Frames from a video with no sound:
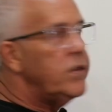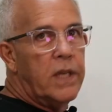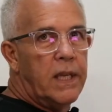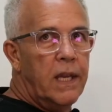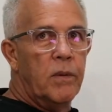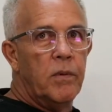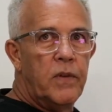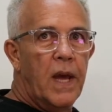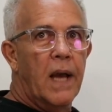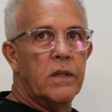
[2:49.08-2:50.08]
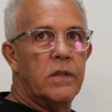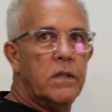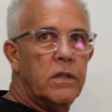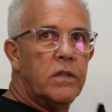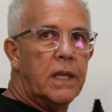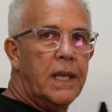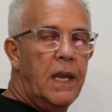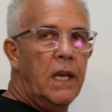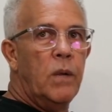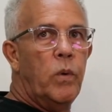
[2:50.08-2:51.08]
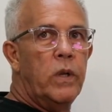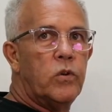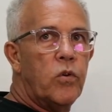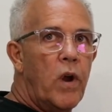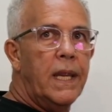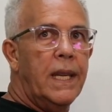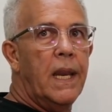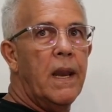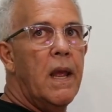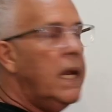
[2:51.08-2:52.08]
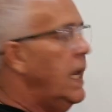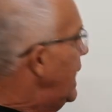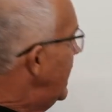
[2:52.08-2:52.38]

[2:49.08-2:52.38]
the kingdom of darkness. This is the kingdom we're trying to get in. In